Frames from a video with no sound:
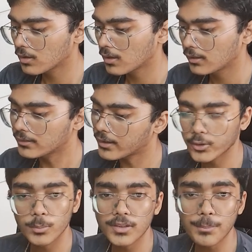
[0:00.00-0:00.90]
Let's assume
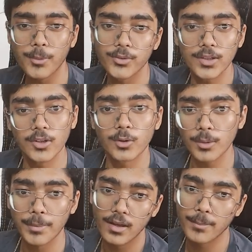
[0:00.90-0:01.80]
that the person is gonna
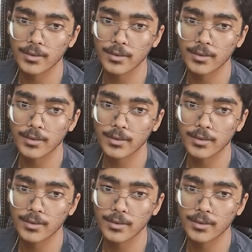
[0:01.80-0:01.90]
pick up at the